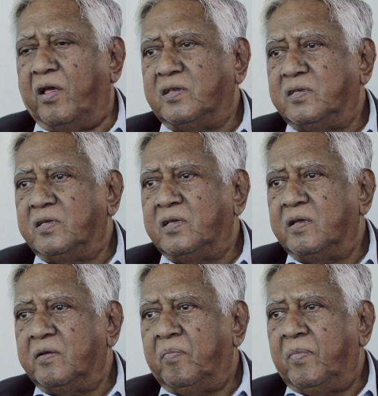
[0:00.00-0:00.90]
us.
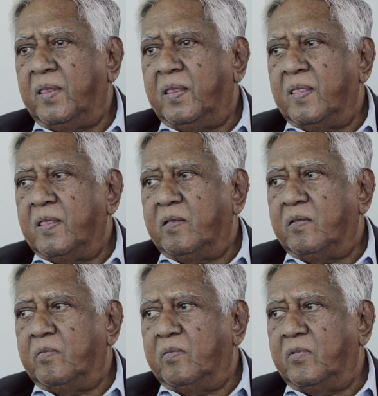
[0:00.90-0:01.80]

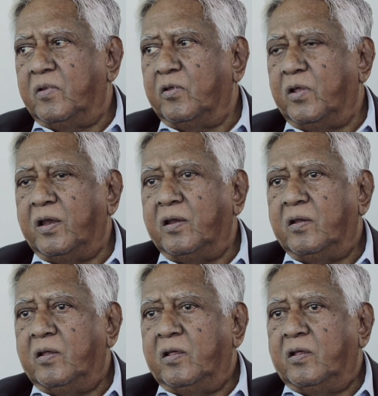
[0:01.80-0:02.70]
You know, and
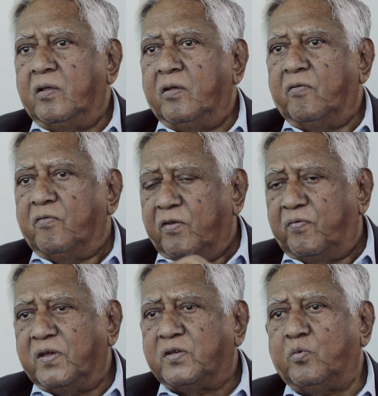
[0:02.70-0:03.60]
the
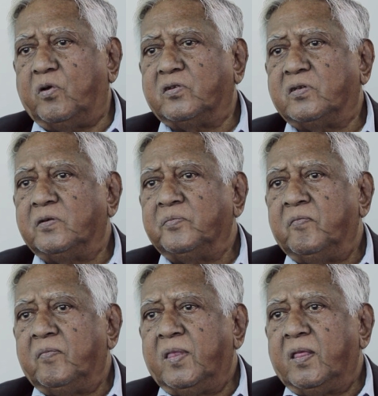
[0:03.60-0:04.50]
first was
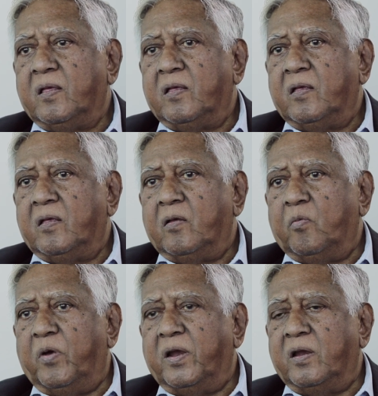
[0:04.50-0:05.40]

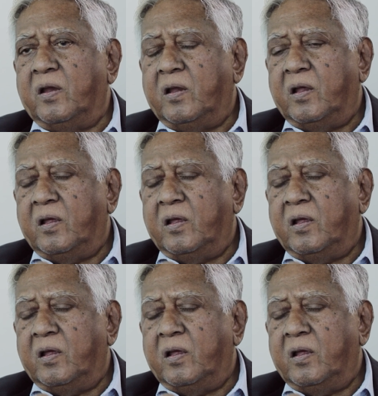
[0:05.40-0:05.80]
when